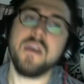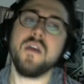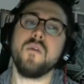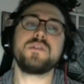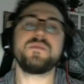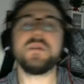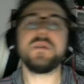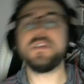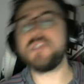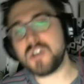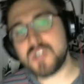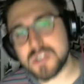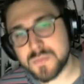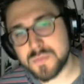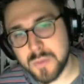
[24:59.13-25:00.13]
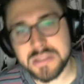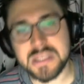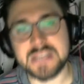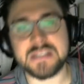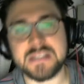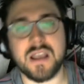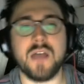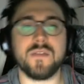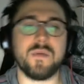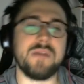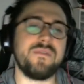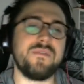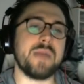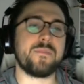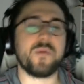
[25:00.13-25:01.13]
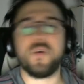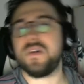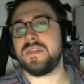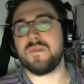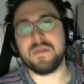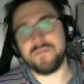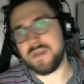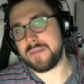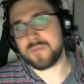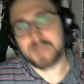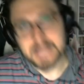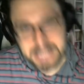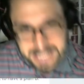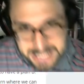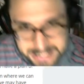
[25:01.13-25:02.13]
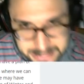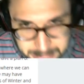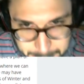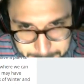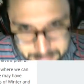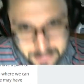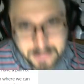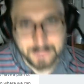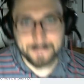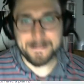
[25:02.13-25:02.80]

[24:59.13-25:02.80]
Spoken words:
which means you can just put this on the Red Viper, and the Red Viper can gain 1,000,000